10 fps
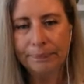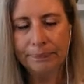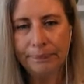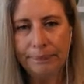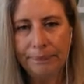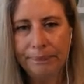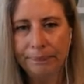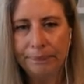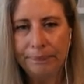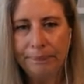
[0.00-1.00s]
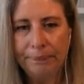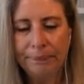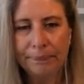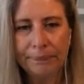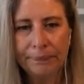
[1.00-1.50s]

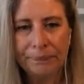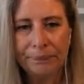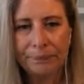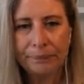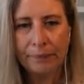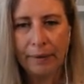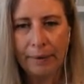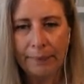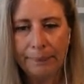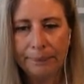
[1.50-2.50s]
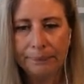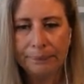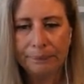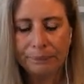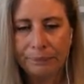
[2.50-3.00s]

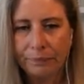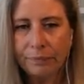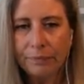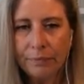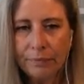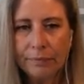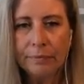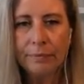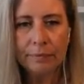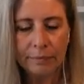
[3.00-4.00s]
(silent)